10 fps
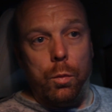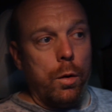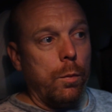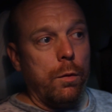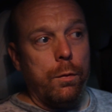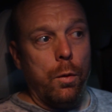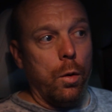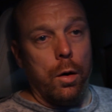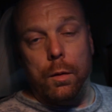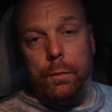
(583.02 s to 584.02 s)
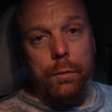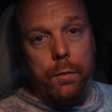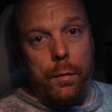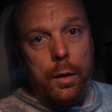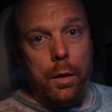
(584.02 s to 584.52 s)
when before,
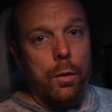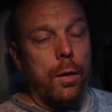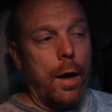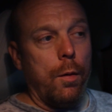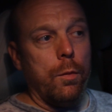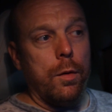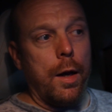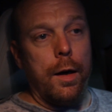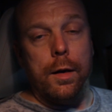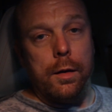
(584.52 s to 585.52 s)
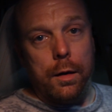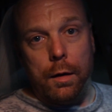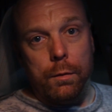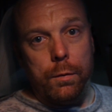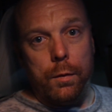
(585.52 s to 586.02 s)
you know, that, that ended
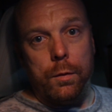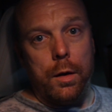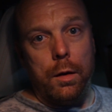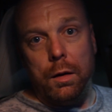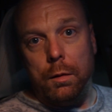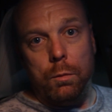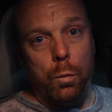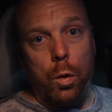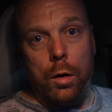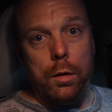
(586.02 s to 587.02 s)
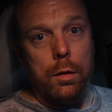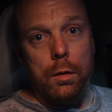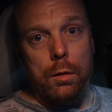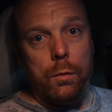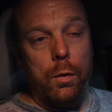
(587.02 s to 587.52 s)
at 51
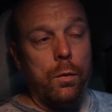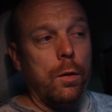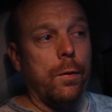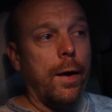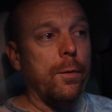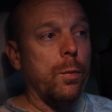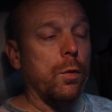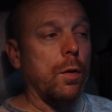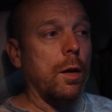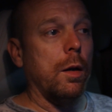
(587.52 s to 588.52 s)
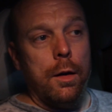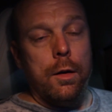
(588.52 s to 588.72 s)
to 55%.